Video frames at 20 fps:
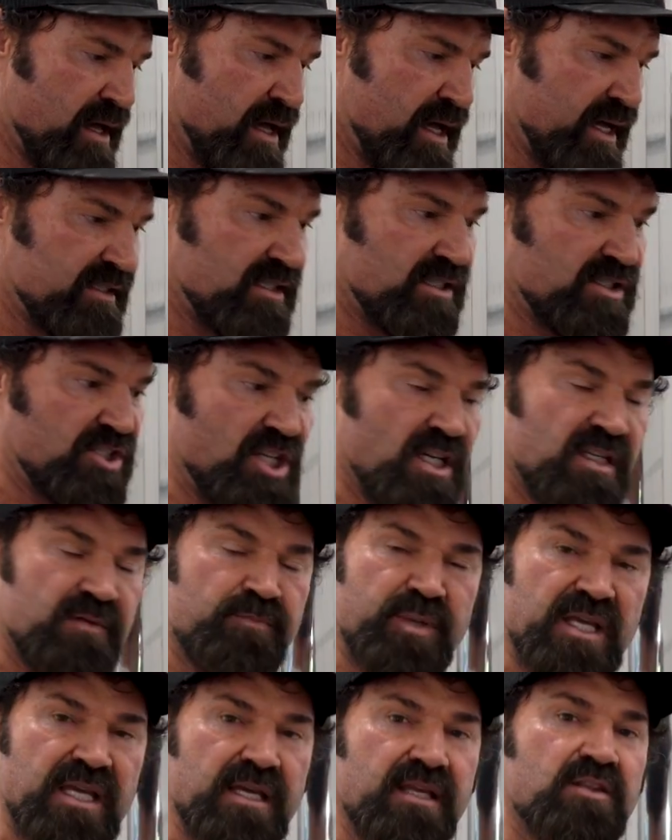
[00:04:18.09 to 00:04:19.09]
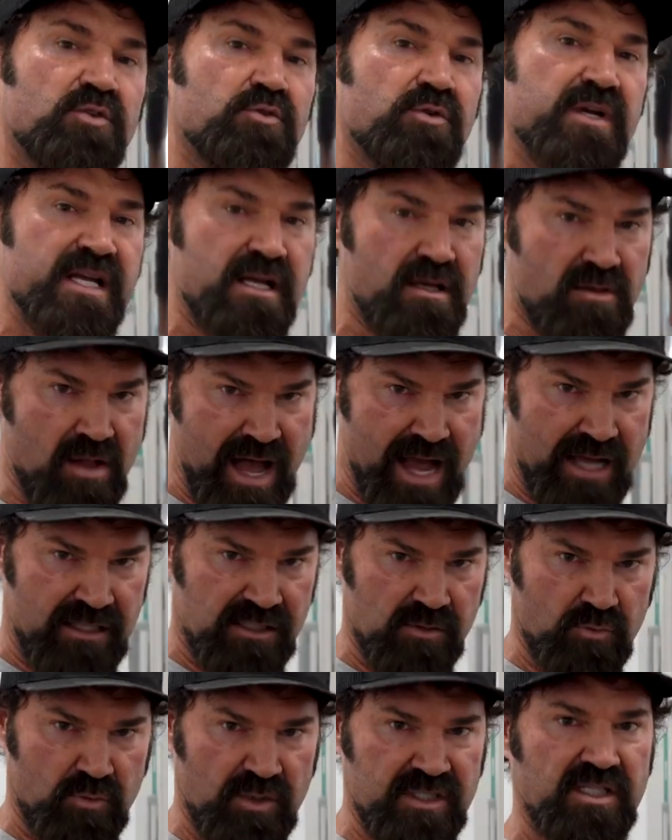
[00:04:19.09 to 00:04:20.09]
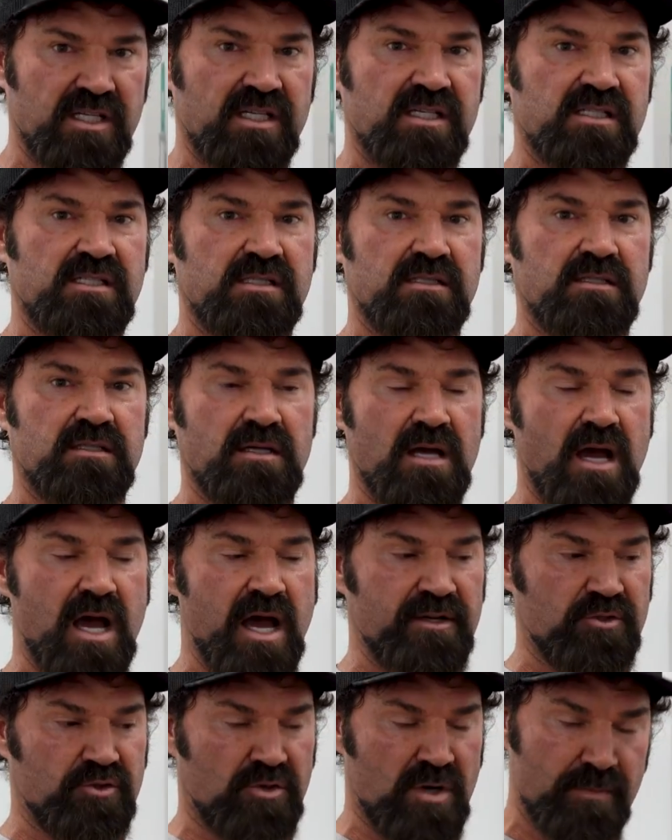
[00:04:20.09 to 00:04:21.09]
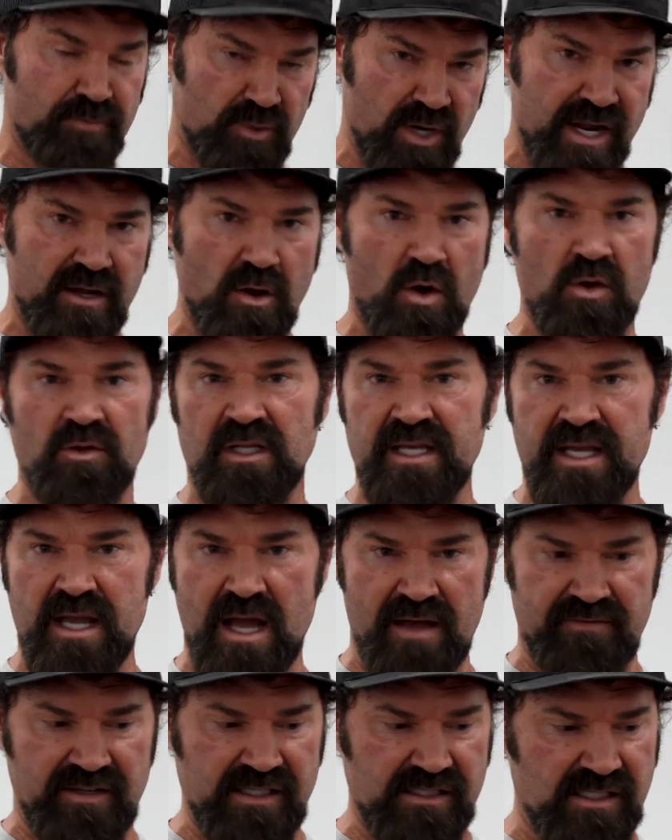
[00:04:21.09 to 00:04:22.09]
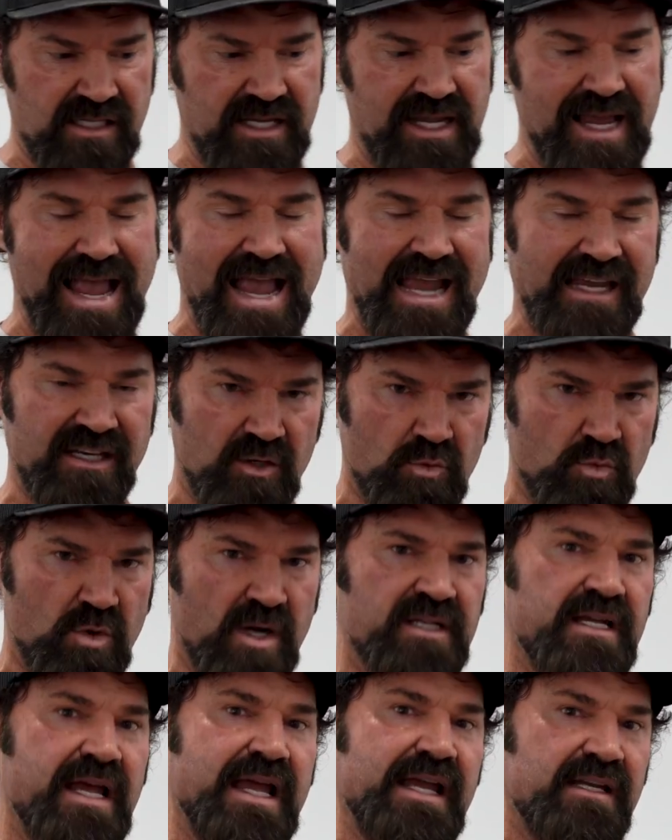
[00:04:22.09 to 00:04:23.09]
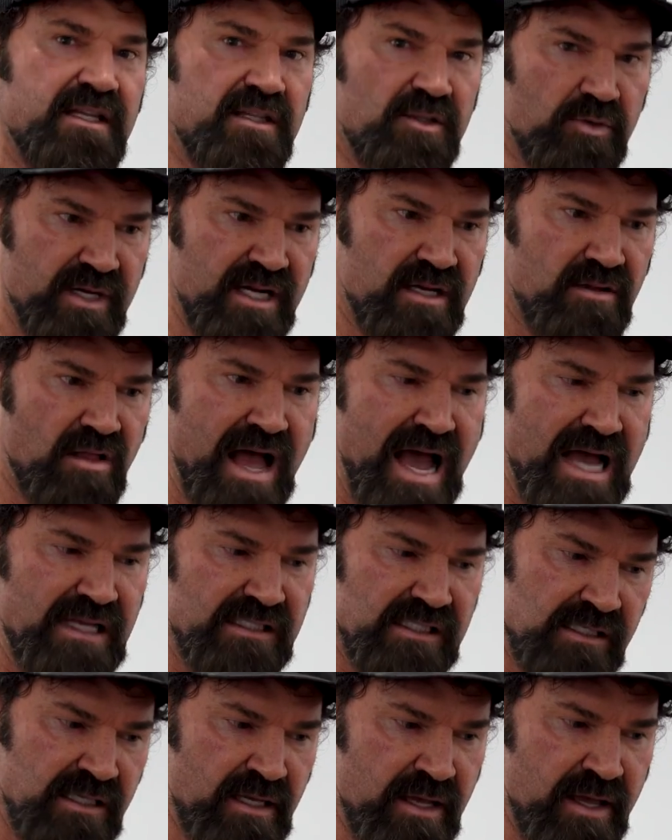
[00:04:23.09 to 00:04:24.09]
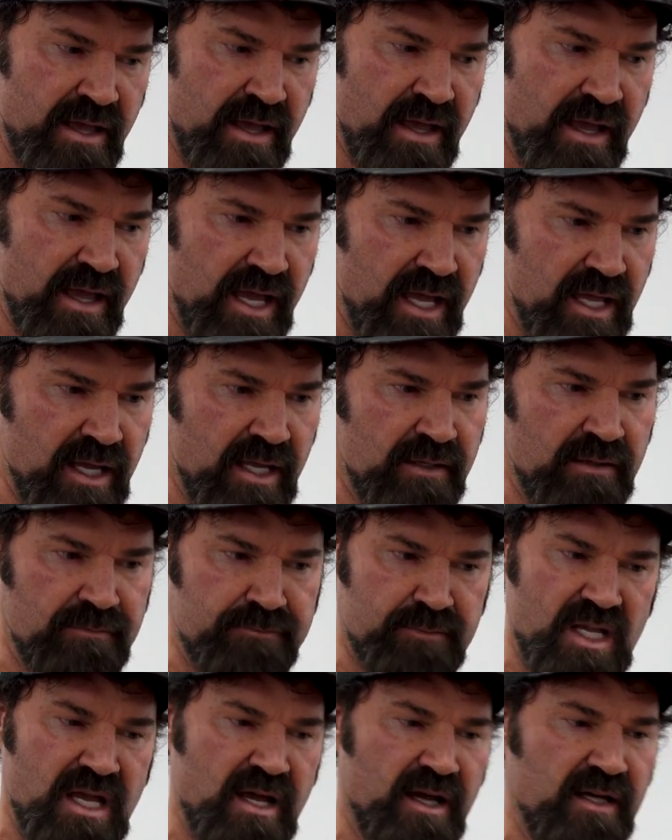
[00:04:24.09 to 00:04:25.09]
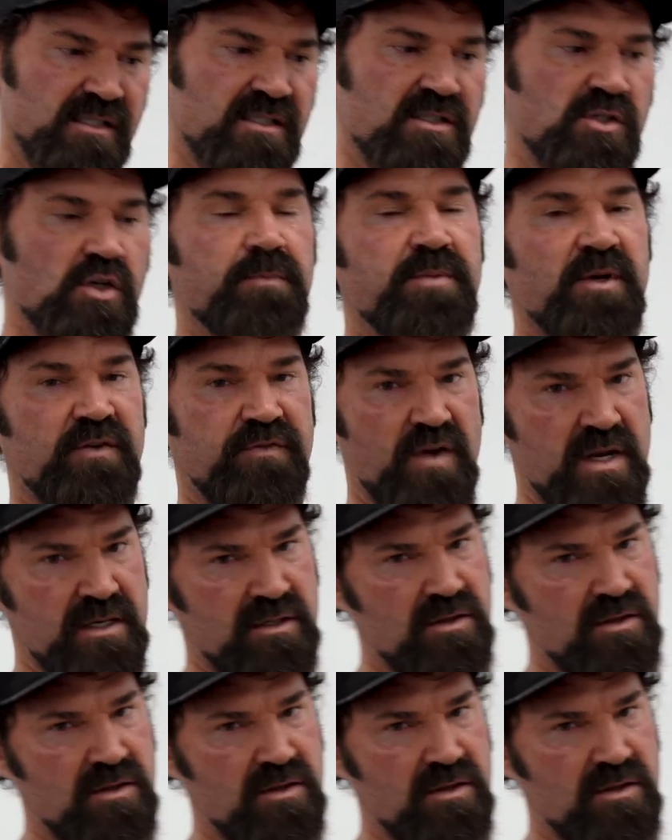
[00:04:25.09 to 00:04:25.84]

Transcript: it's GP3 class, which is drum brake only, obviously, 81 to 83 class, and a super fun